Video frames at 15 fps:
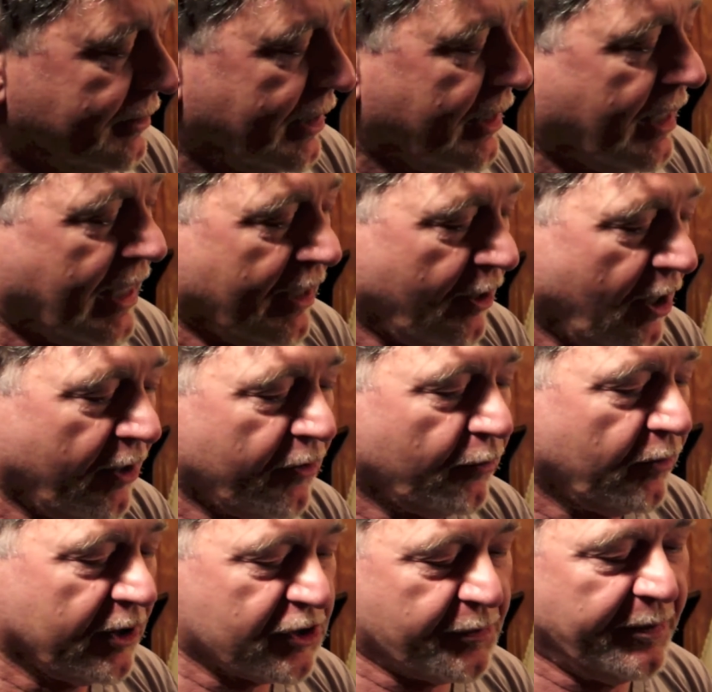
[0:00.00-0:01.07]
I got all the
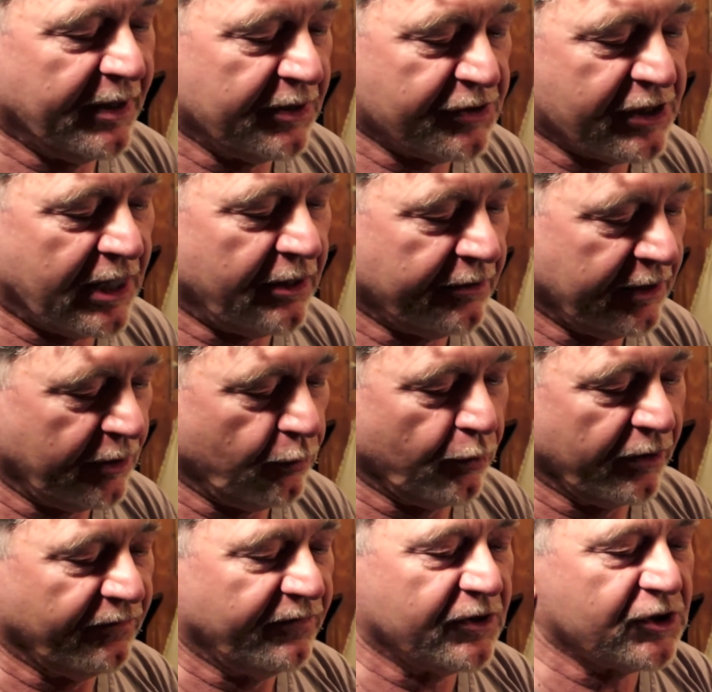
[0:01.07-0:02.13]
rust pits out that
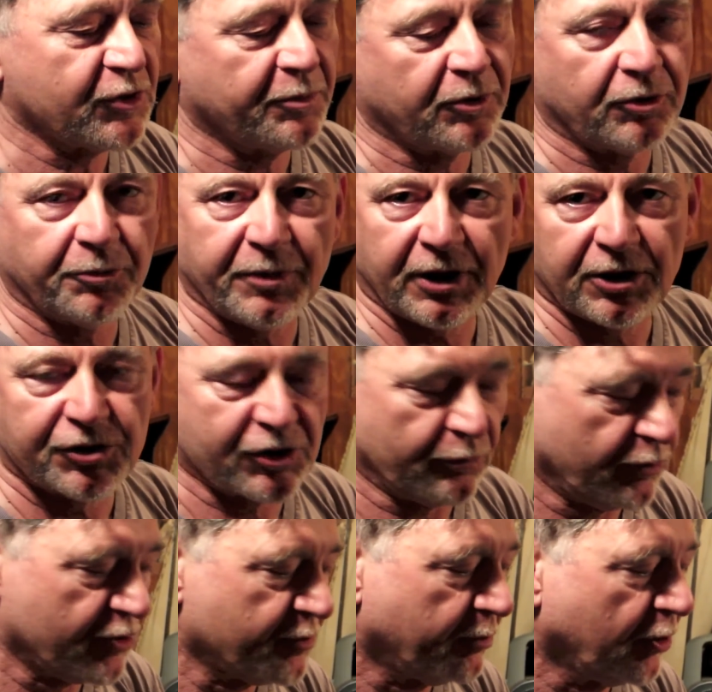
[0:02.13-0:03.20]
were invisible because it
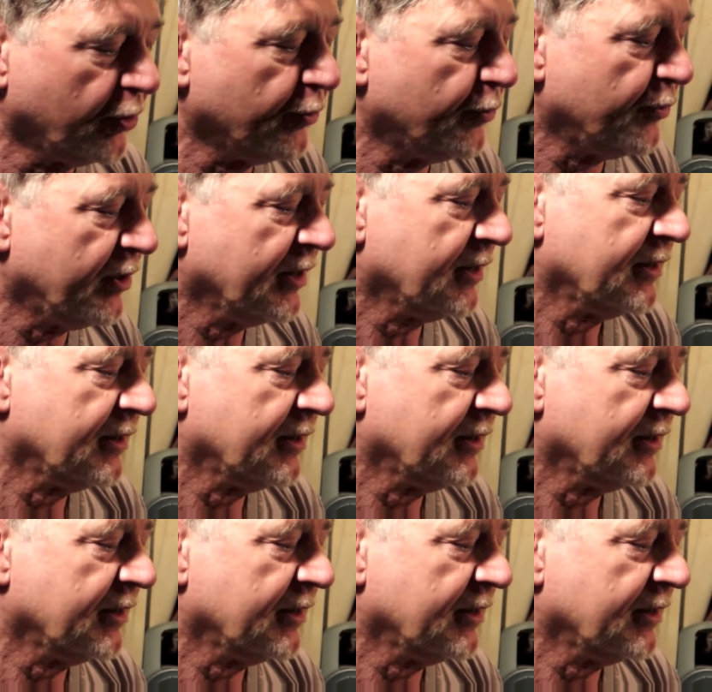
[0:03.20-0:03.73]
was blued.